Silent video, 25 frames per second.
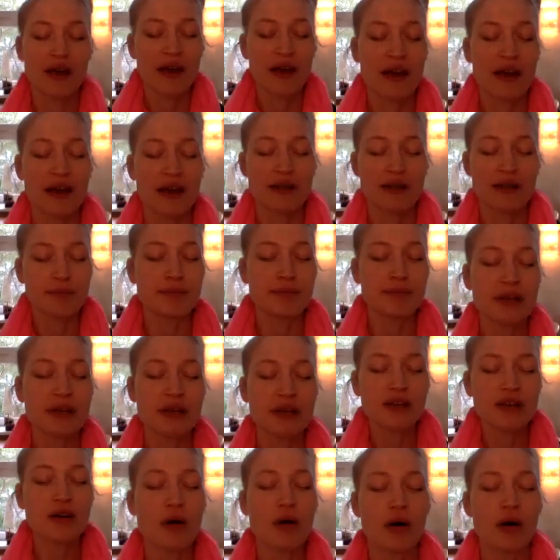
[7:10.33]
and
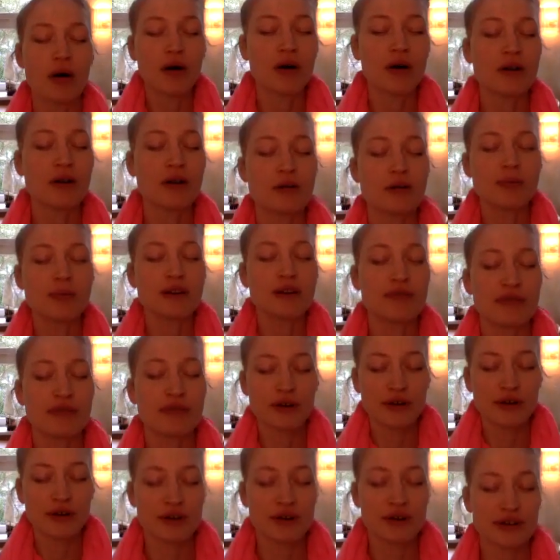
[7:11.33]
be audible for
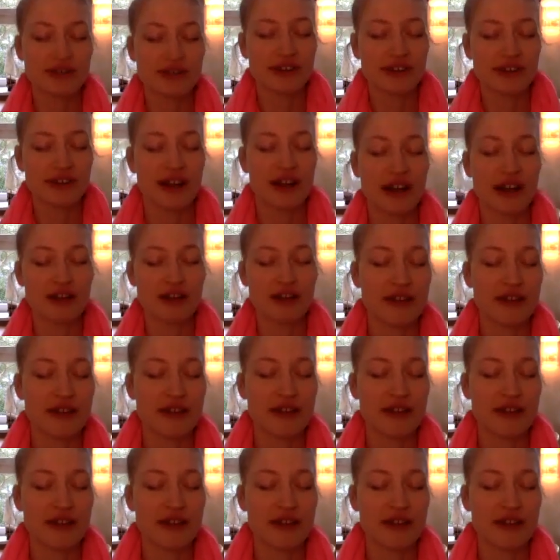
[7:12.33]
yourself